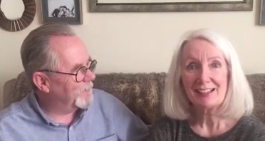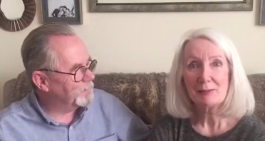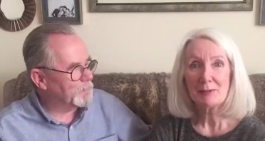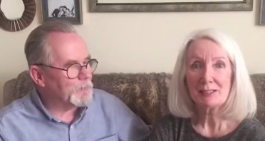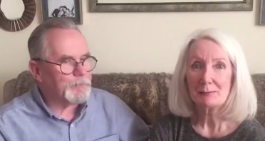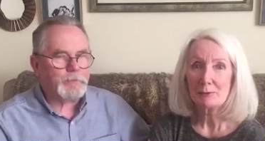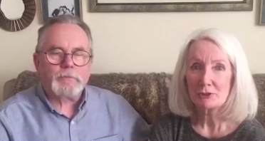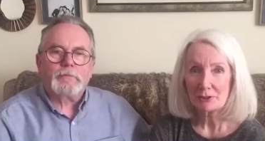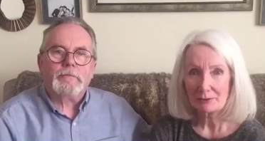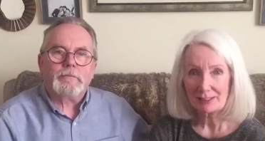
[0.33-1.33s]
Speaker 1: Hi, my name
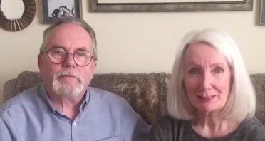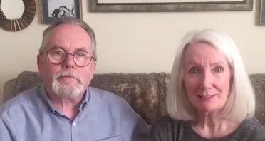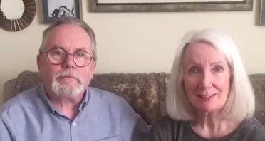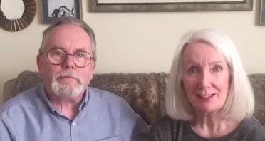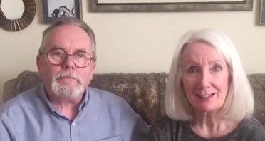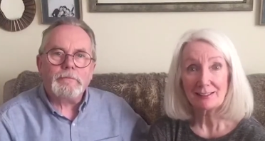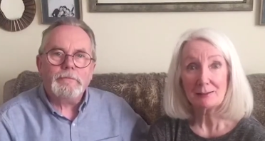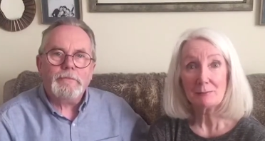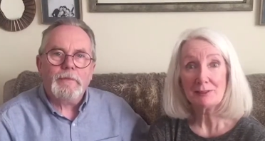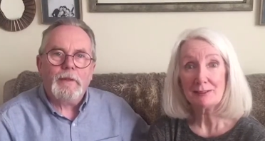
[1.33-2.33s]
is Sharon Elder and
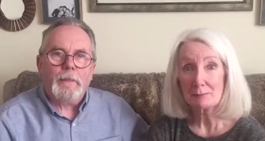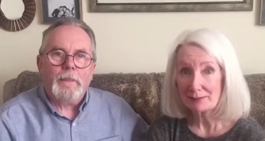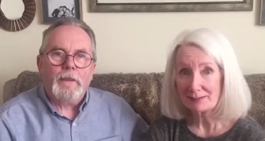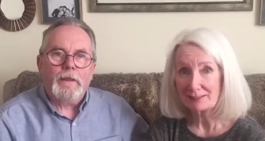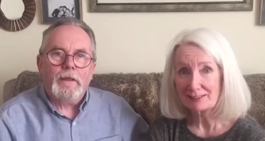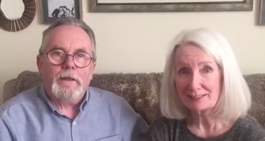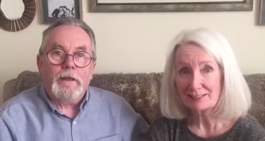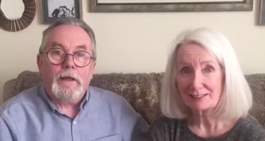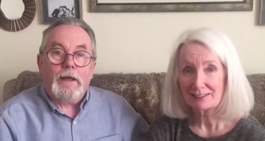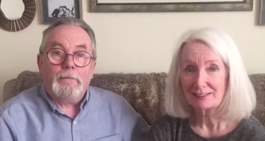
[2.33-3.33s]
I'm with Nemesis.
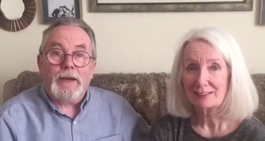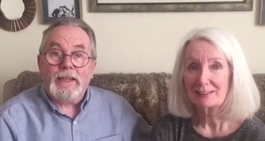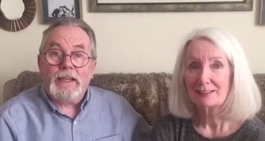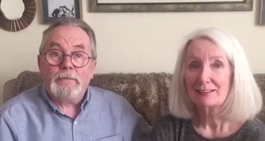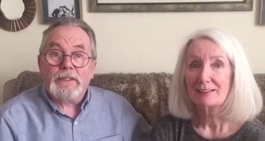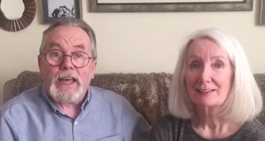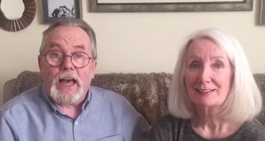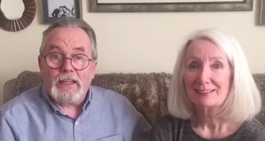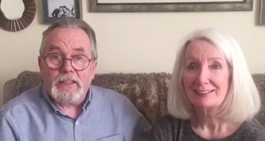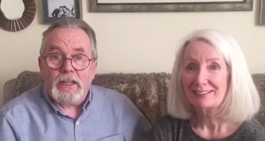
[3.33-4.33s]
Speaker 2: And my name's
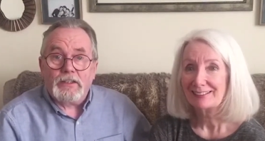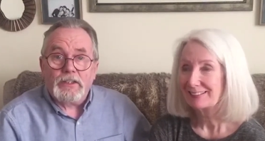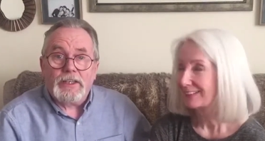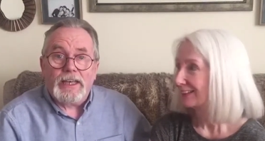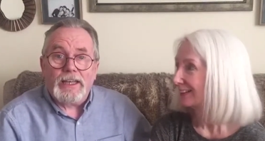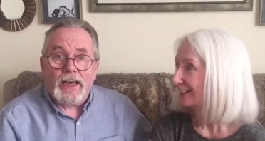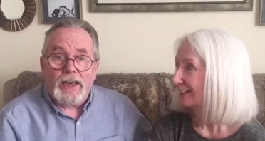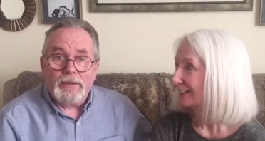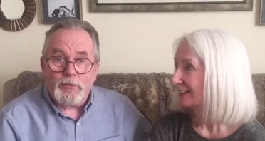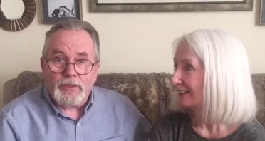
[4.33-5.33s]
Alan Elder and
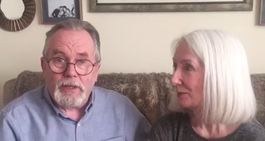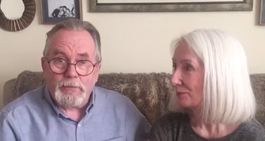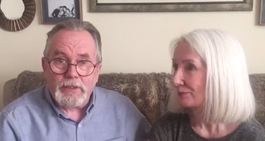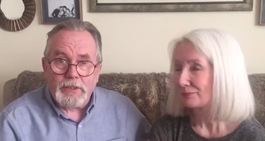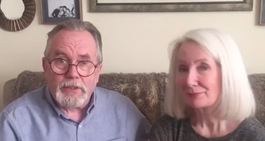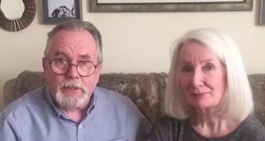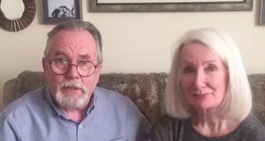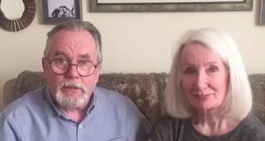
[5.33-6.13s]
I'm with Nemesis.